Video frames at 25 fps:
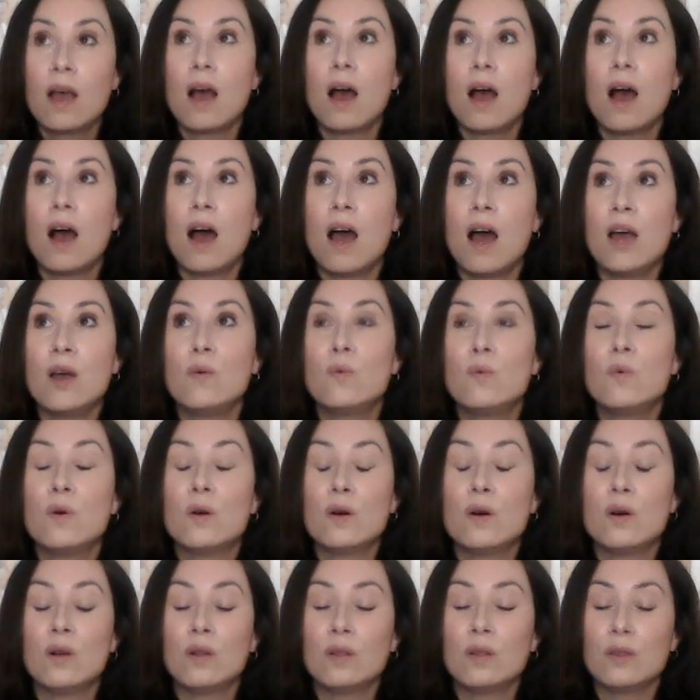I
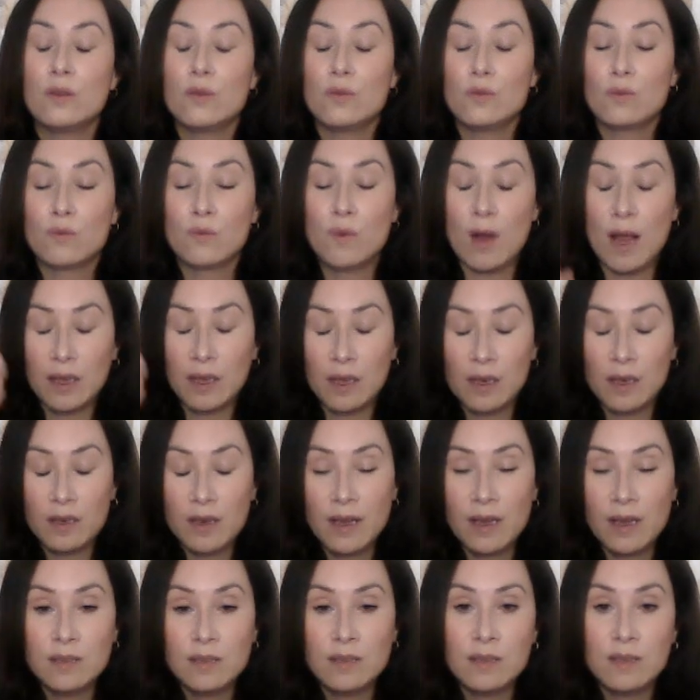will
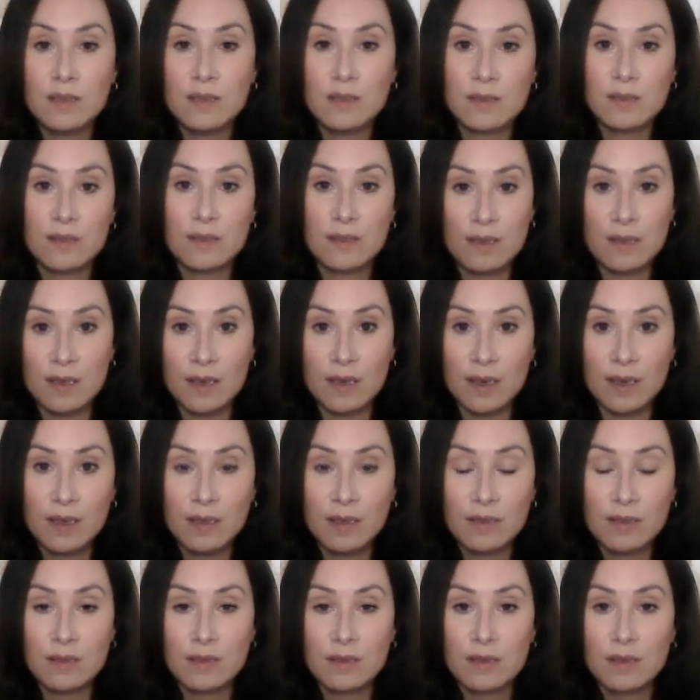recognize it, see
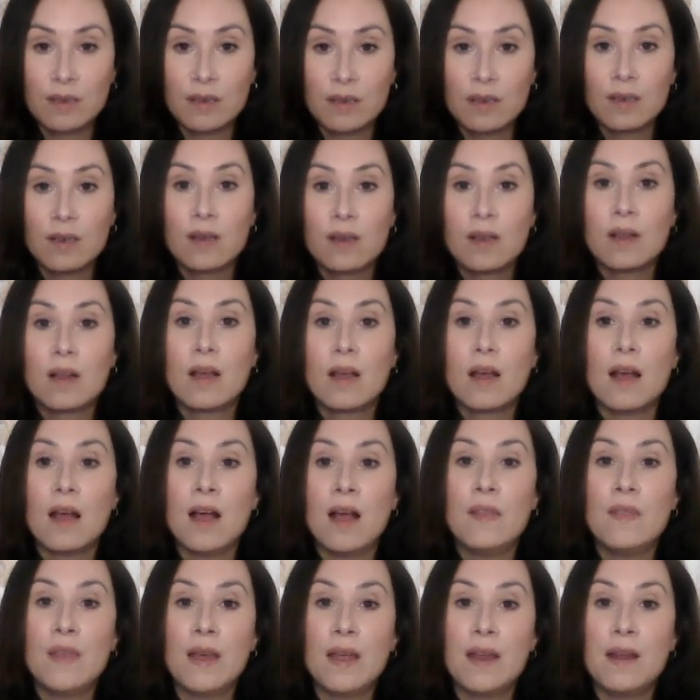it,
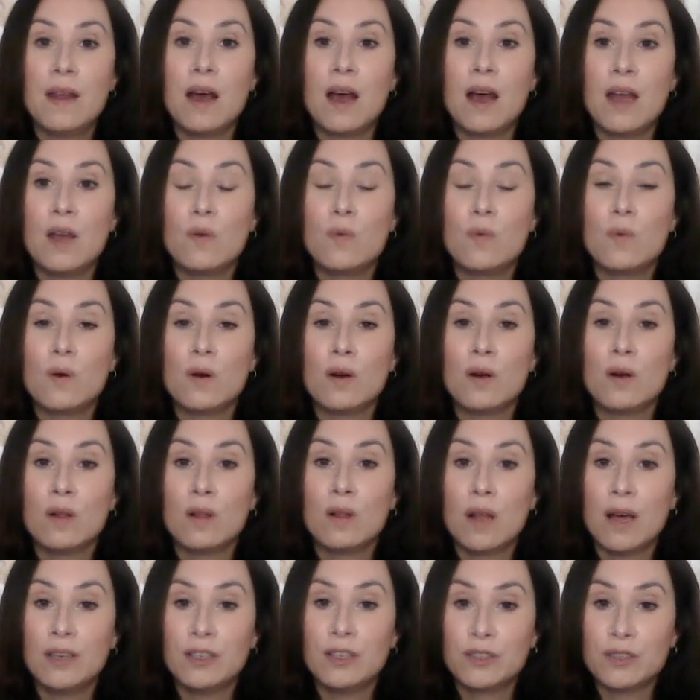and then I will
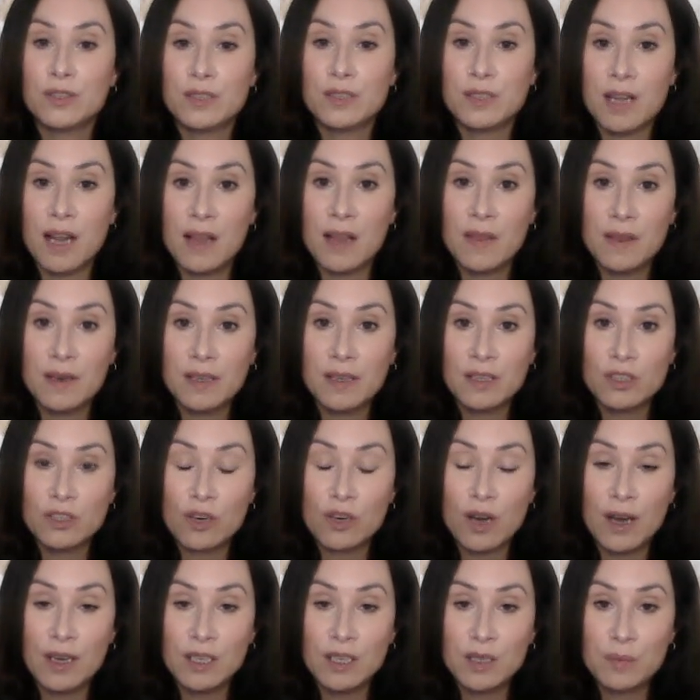understand that it's
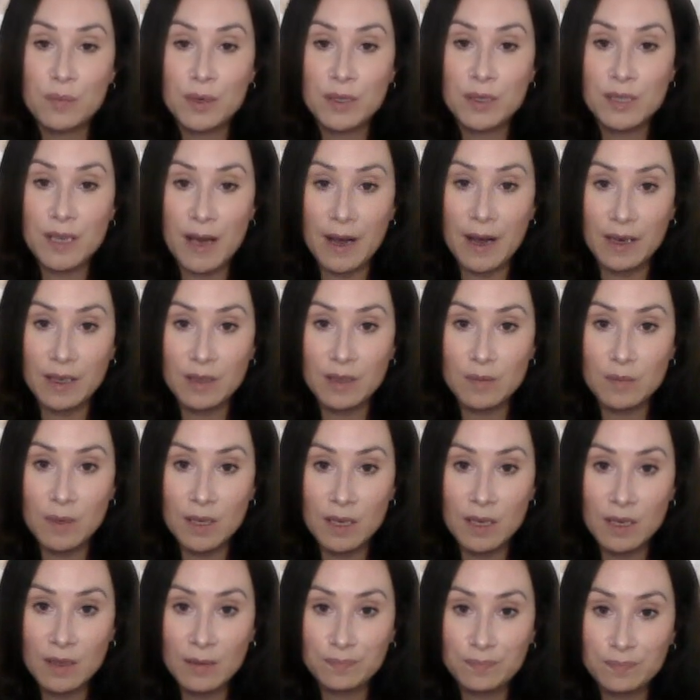trying to protect
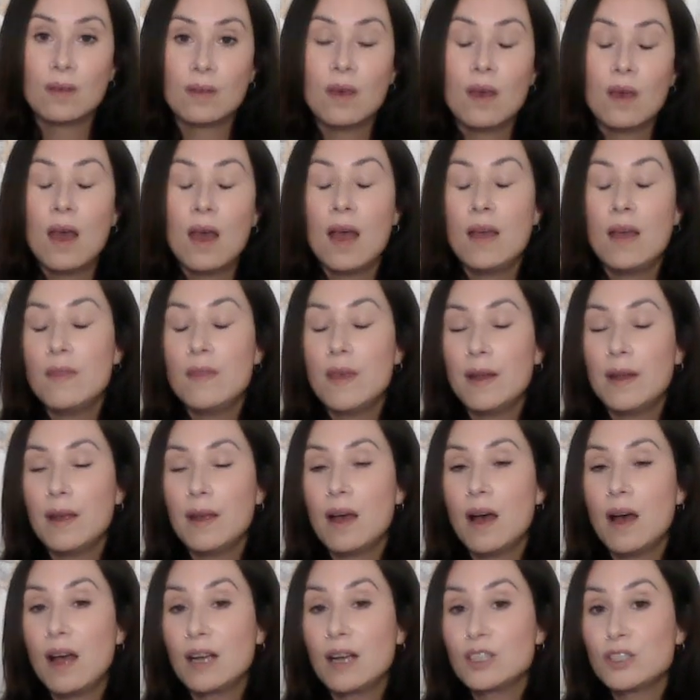me. And then I
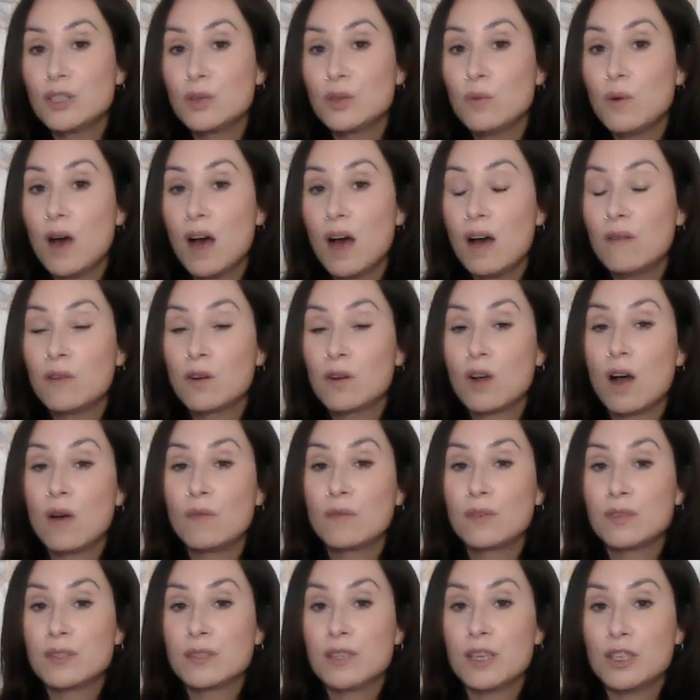actually will have a
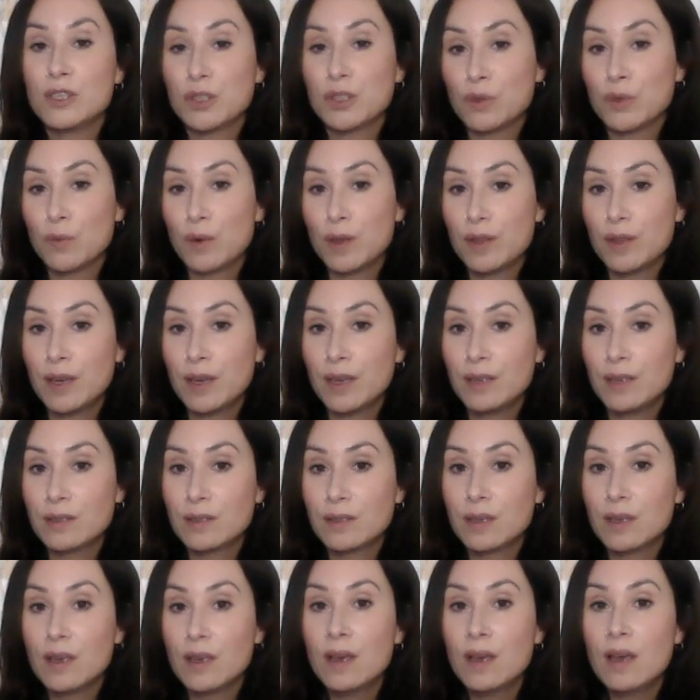conversation with it.
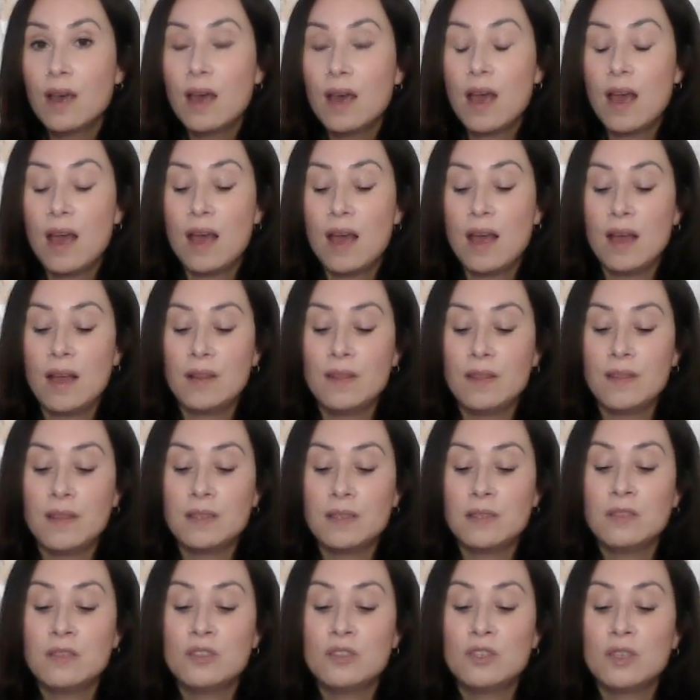And this
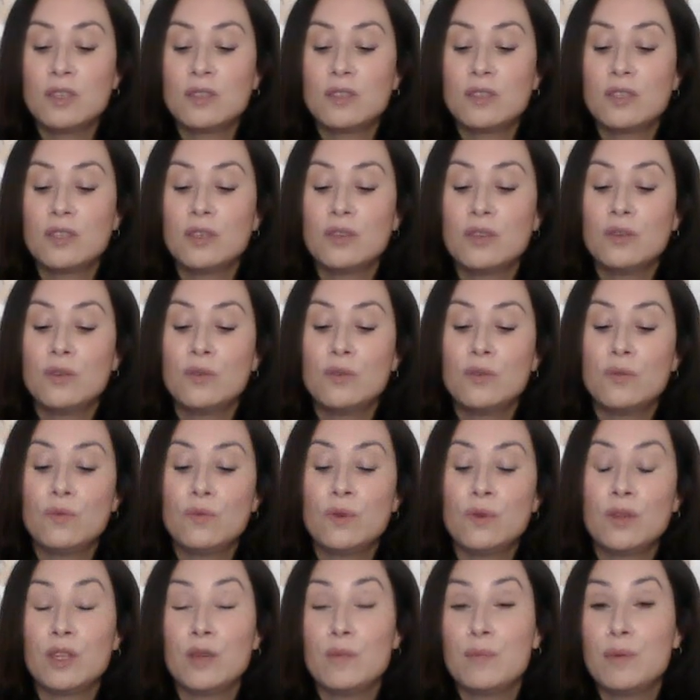is just to
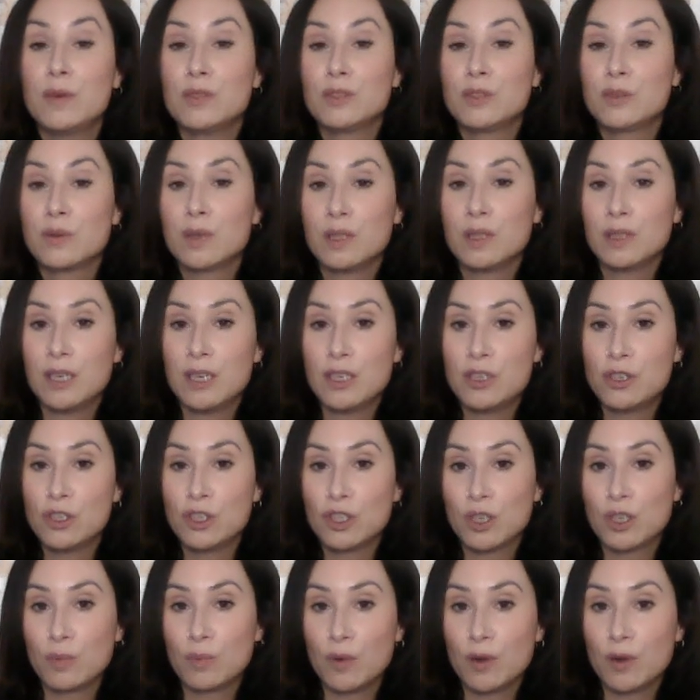really build a
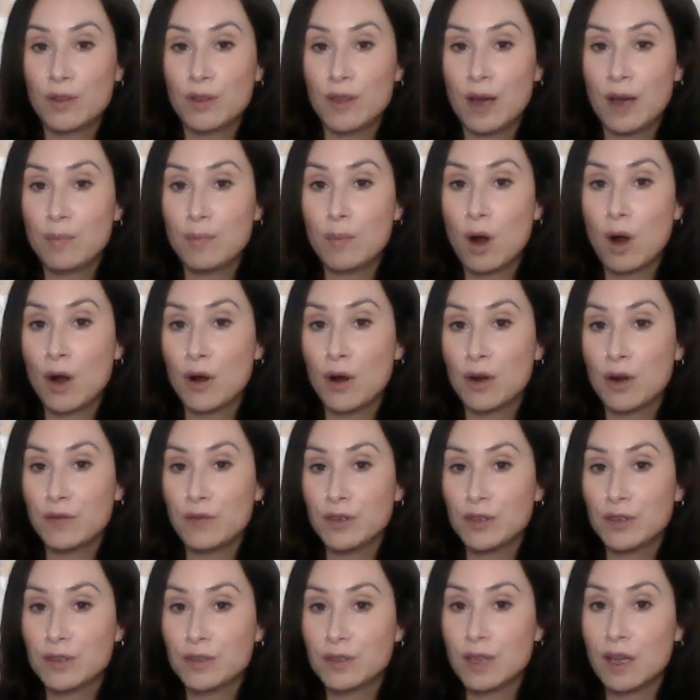relationship with that part of
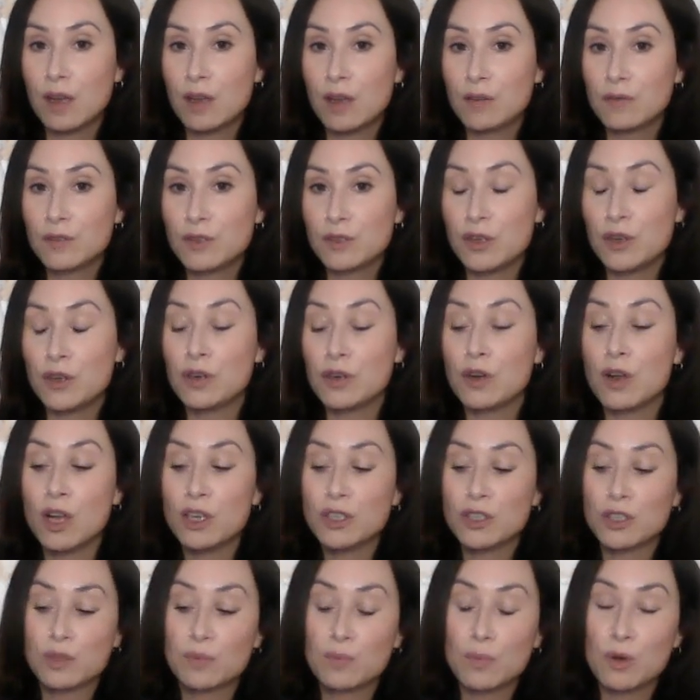yourself. So you're not
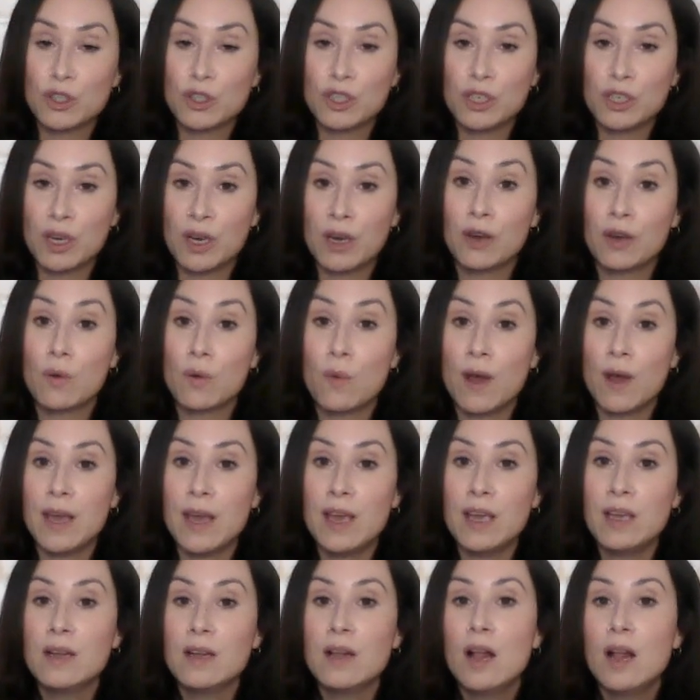just pushing it
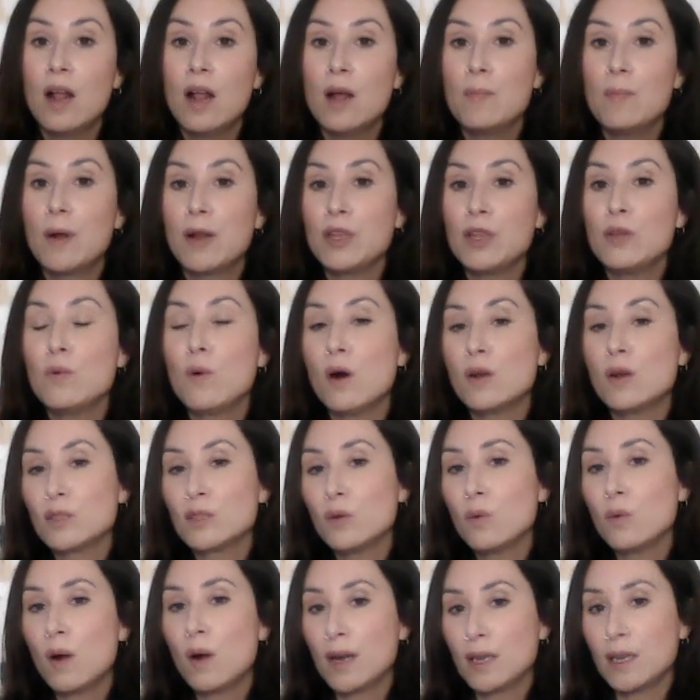away, but you also
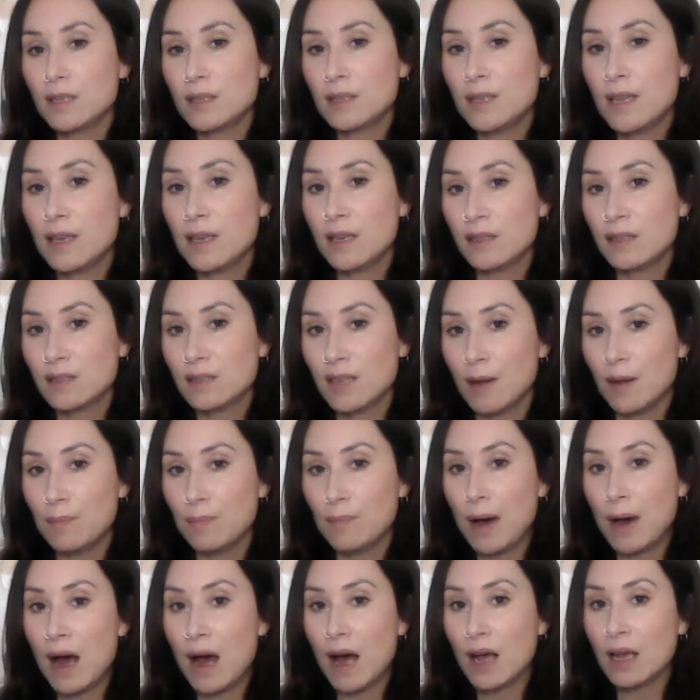want it to take a step
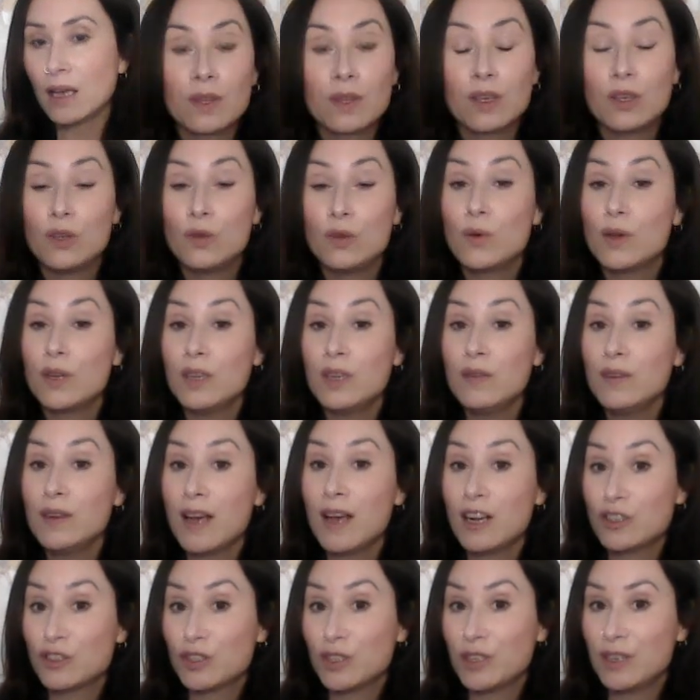back. You can even
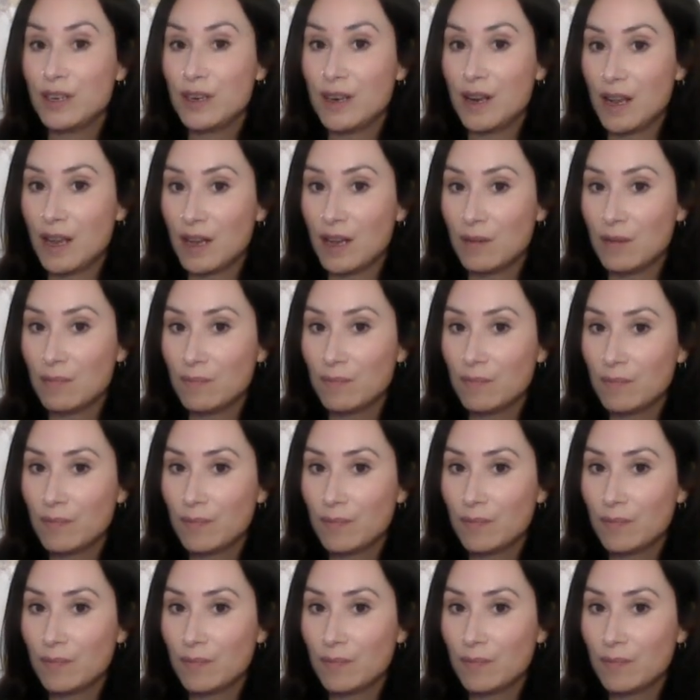actually name